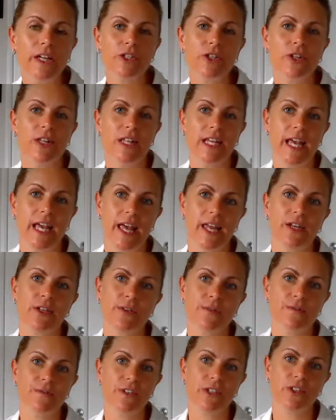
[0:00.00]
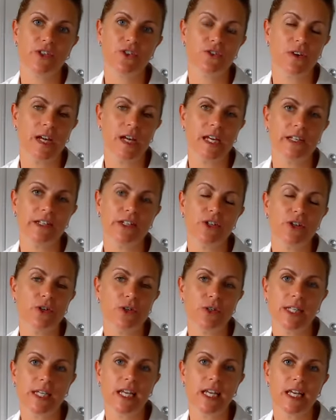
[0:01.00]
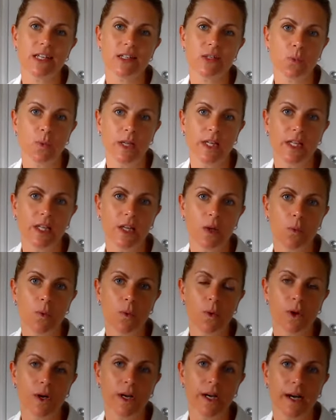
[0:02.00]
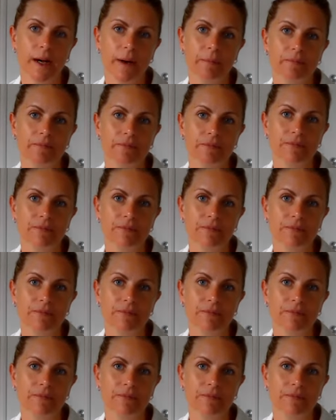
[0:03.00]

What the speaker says: to the end of the street using his wheelie walker.